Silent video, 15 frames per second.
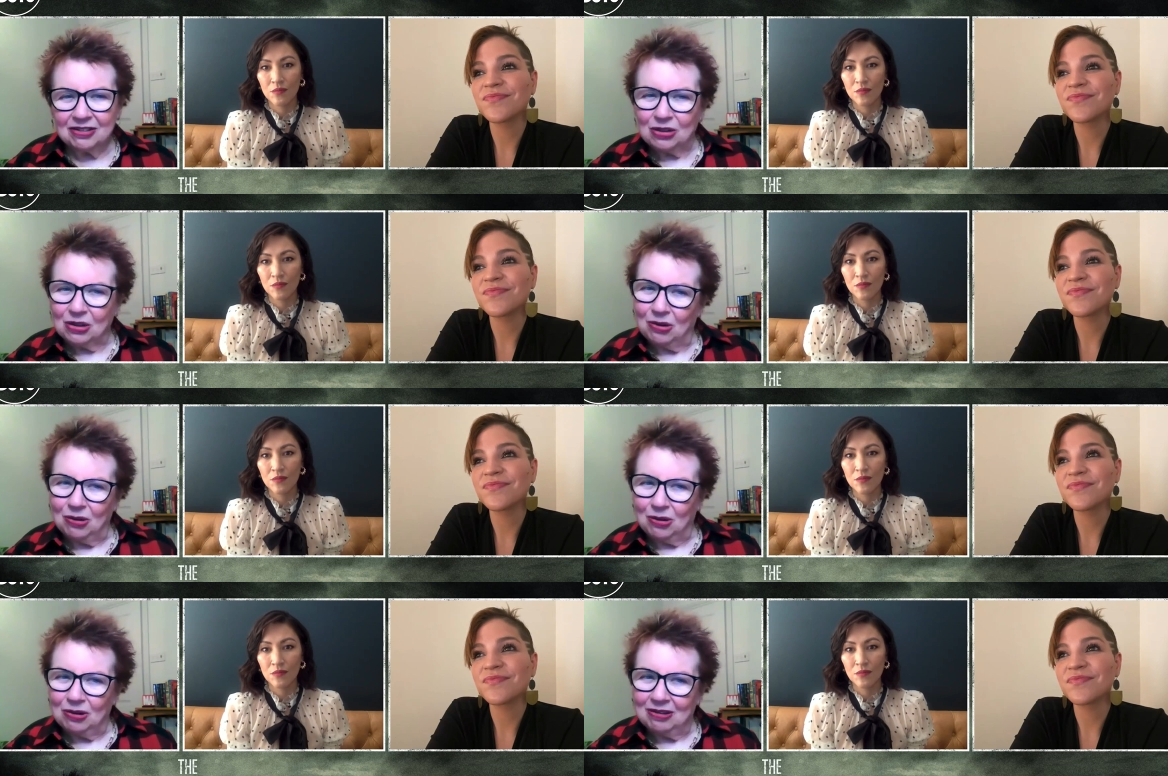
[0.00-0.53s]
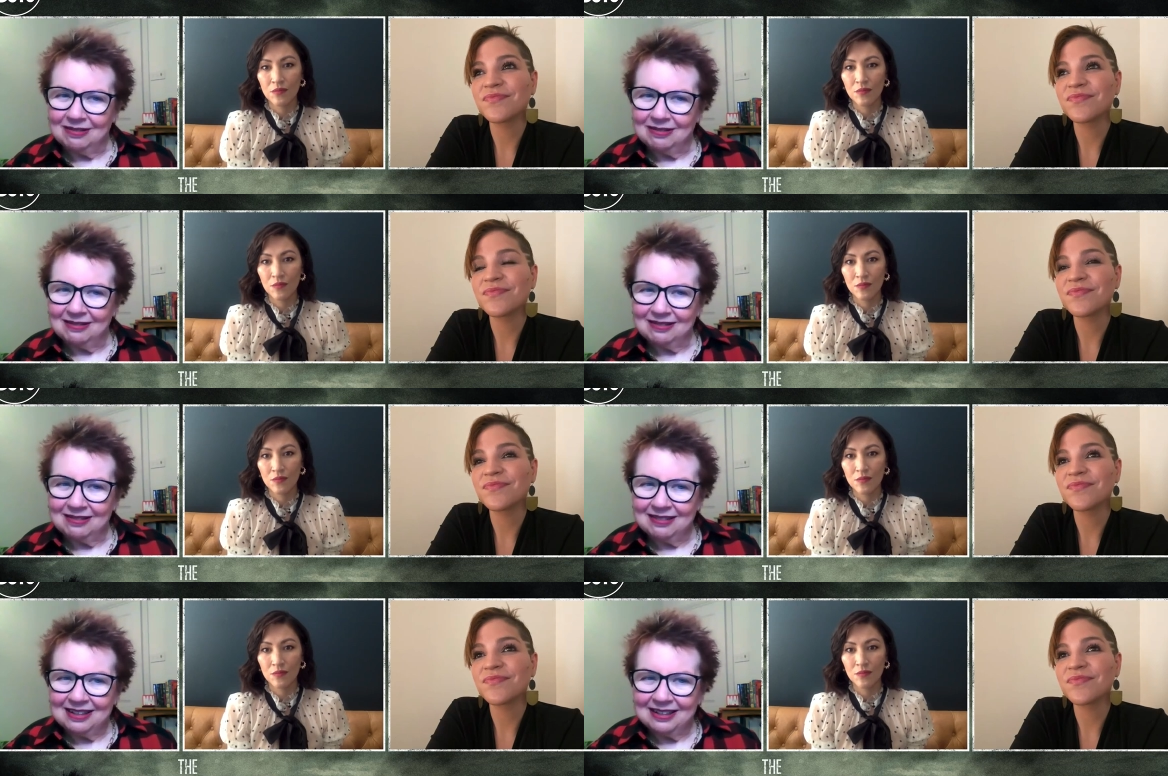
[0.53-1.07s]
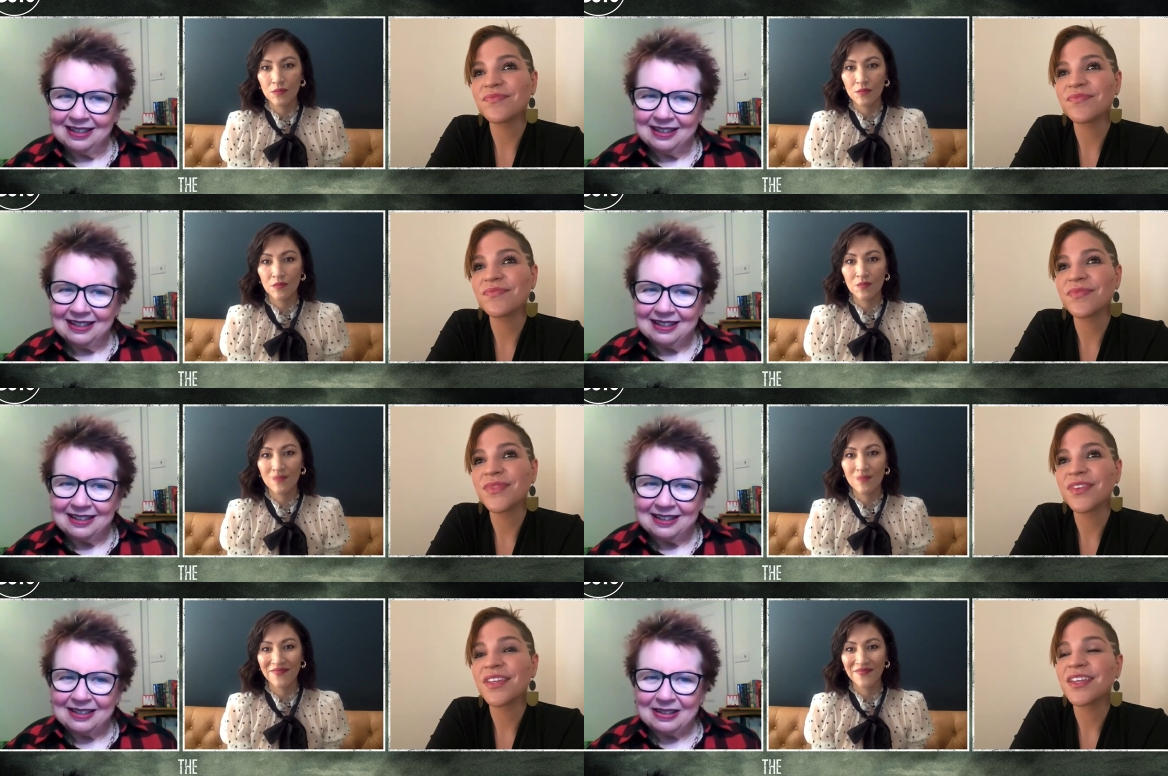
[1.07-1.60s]
Speaker 1: store.
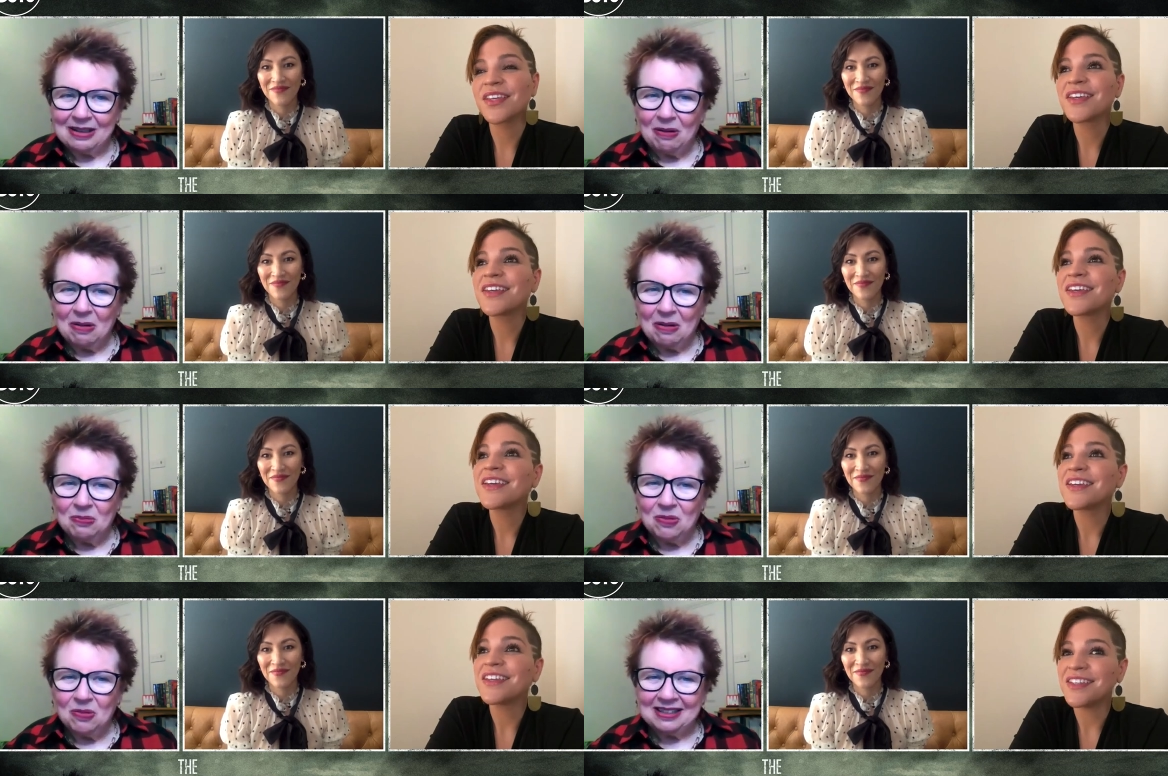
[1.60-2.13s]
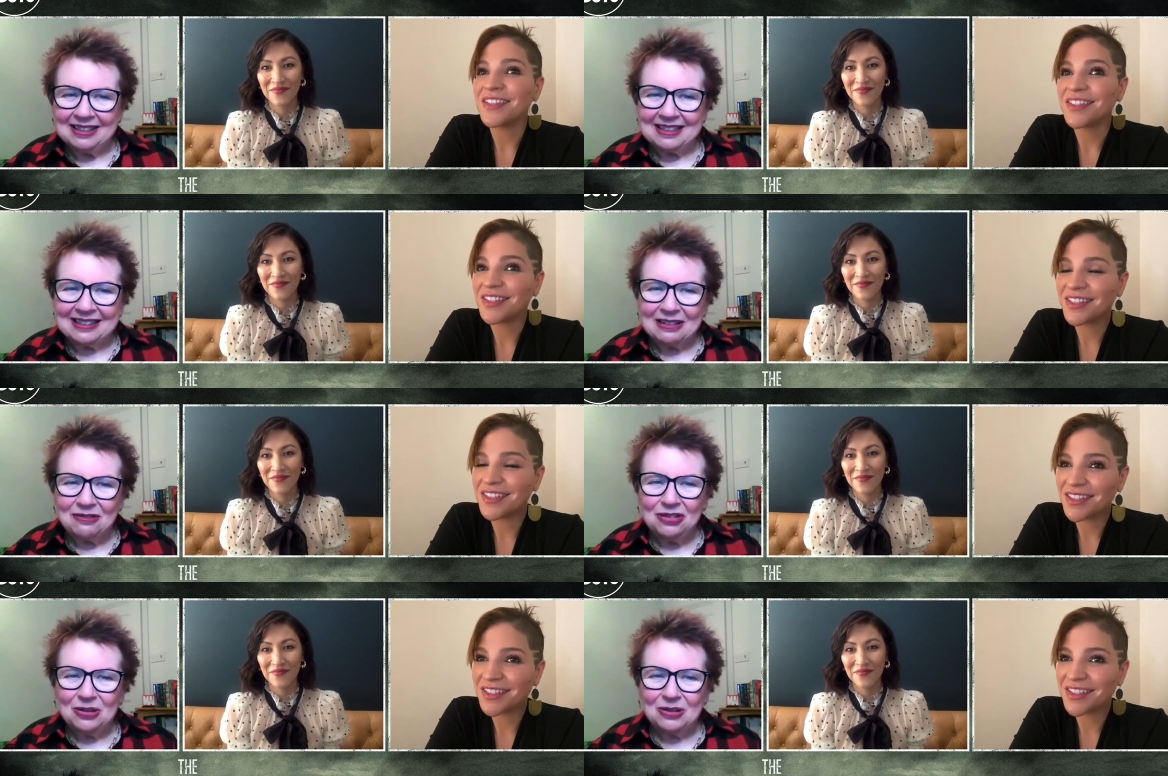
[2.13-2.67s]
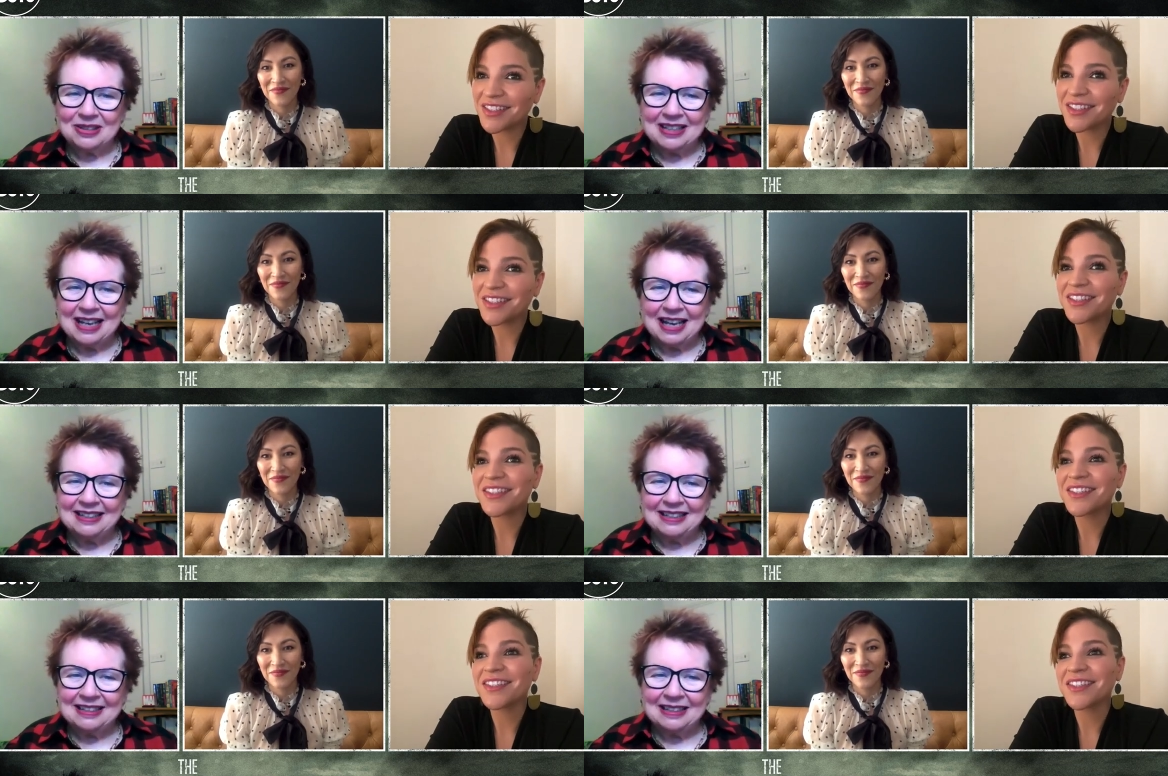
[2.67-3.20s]
So I wondered if your
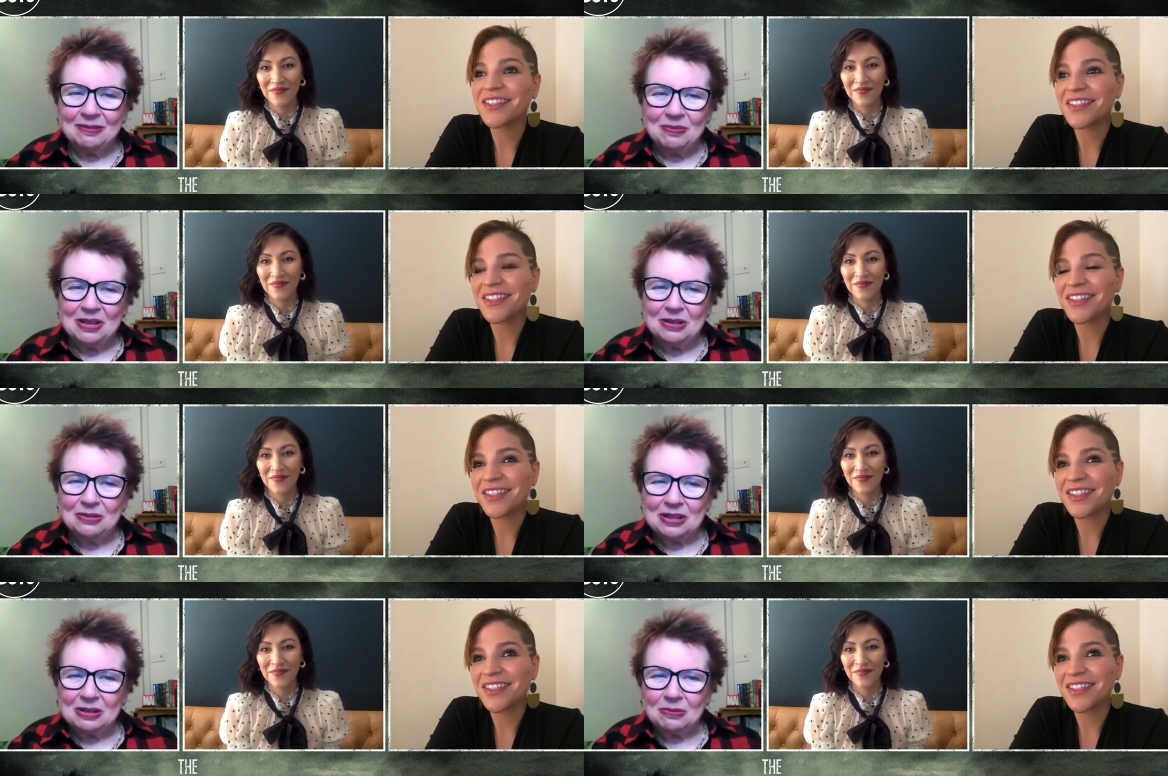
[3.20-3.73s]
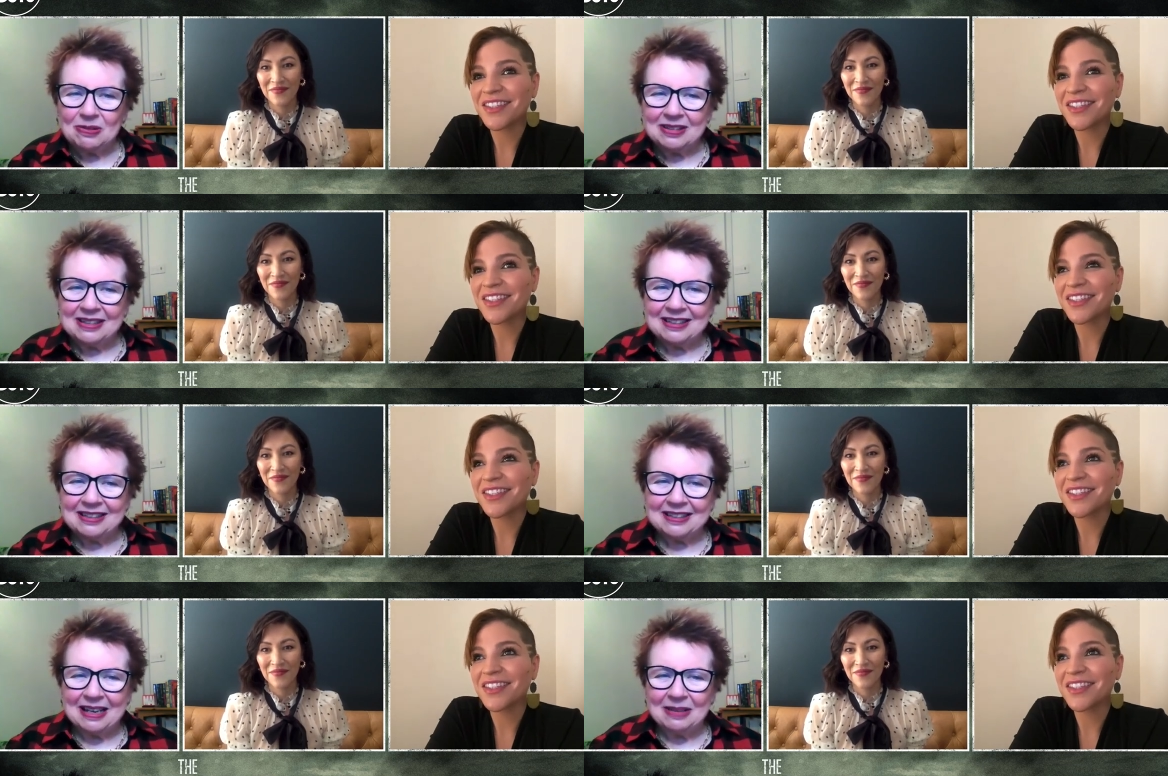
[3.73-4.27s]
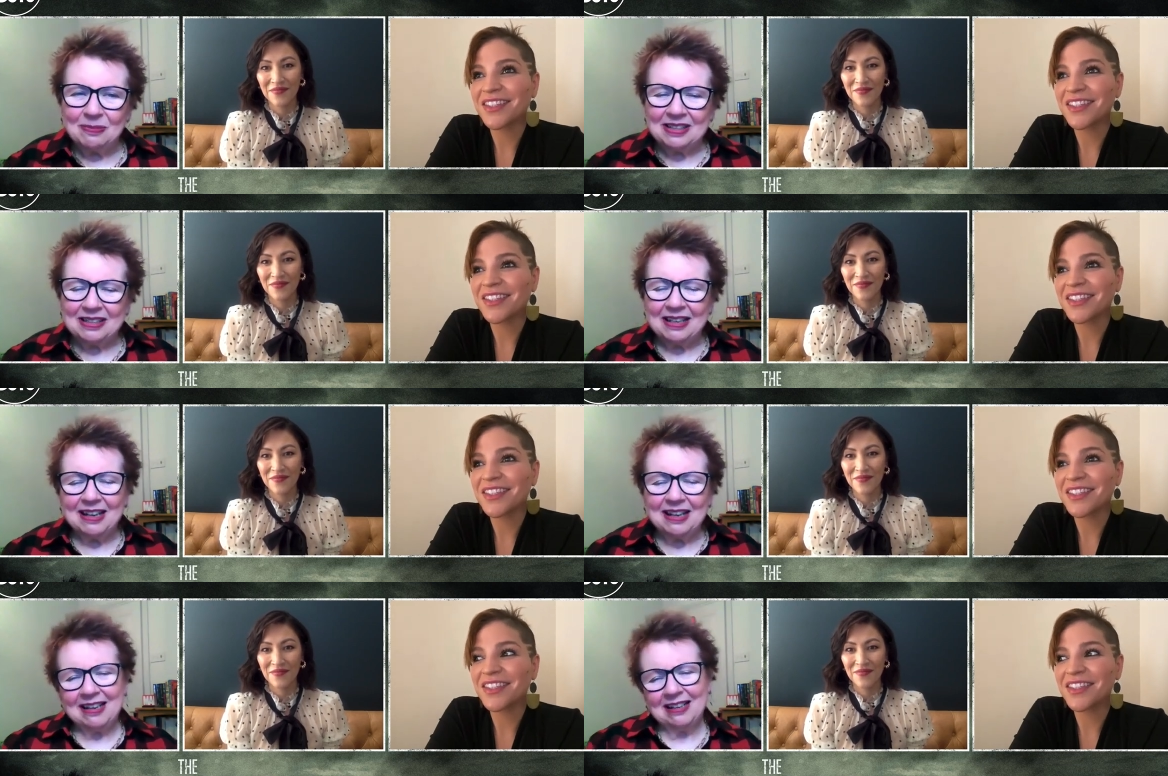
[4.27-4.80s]
taste in music was the same
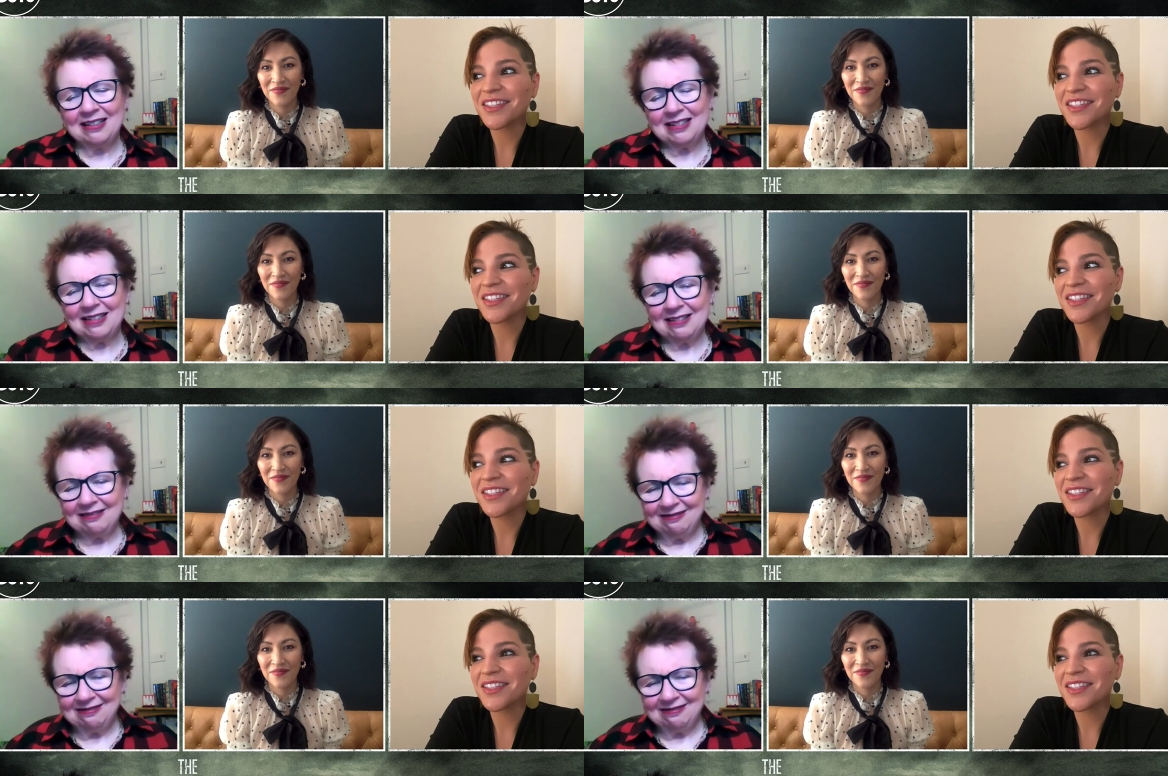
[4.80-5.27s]
as hers.